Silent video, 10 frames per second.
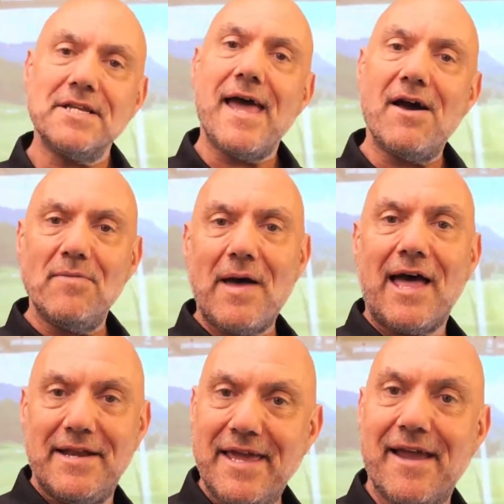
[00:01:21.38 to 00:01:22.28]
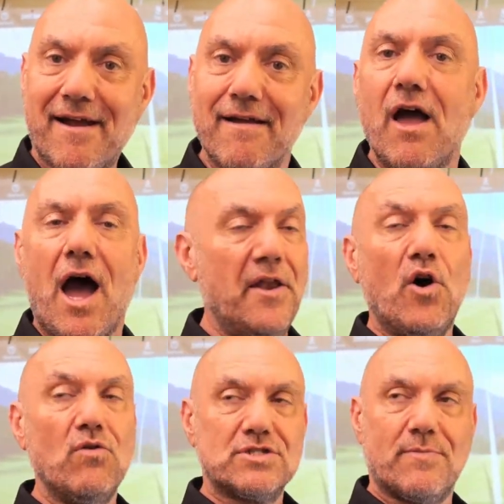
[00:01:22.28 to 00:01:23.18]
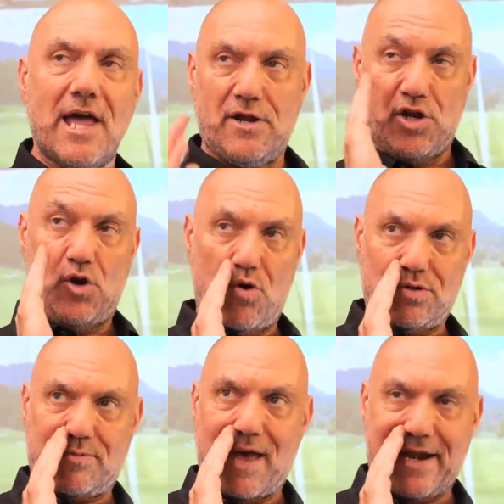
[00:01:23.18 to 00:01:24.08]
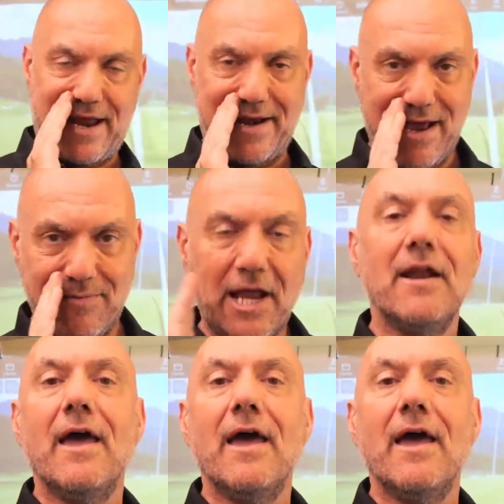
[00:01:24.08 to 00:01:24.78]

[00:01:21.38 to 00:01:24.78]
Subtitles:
an owl man here, an old man.